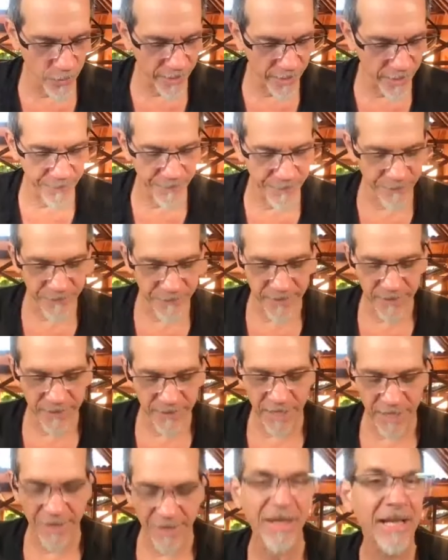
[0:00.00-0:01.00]
Um,
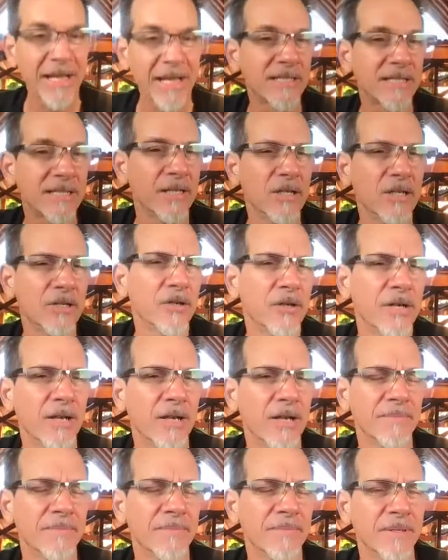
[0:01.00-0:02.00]
I think it's going to turn
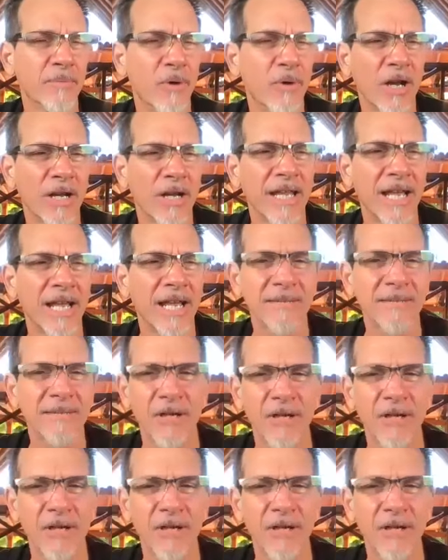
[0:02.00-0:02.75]
out to be a podcast.